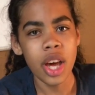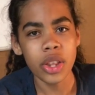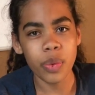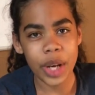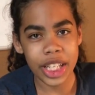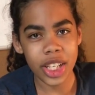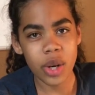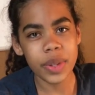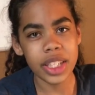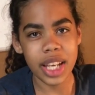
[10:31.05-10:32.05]
The
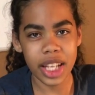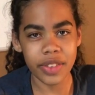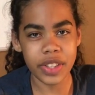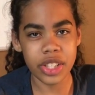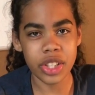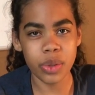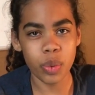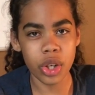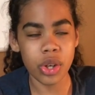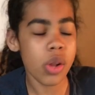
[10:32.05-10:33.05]
radio and the television
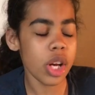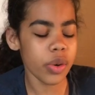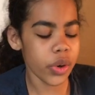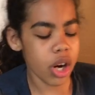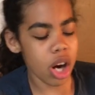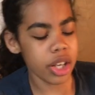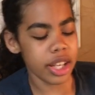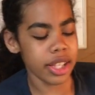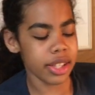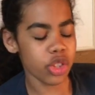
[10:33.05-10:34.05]
were no longer regarded
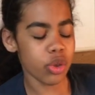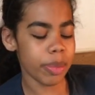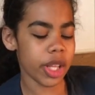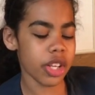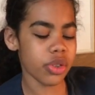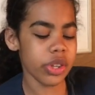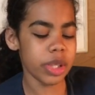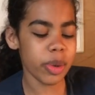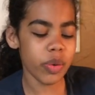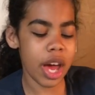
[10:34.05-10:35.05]
as extreme
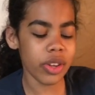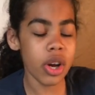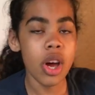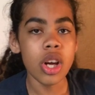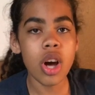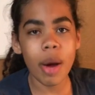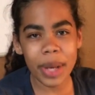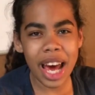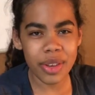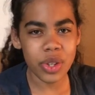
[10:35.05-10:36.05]
luxuries, but rather common
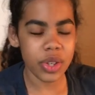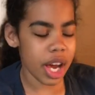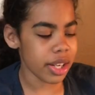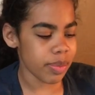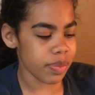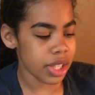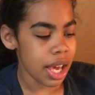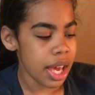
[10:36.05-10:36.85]
household items.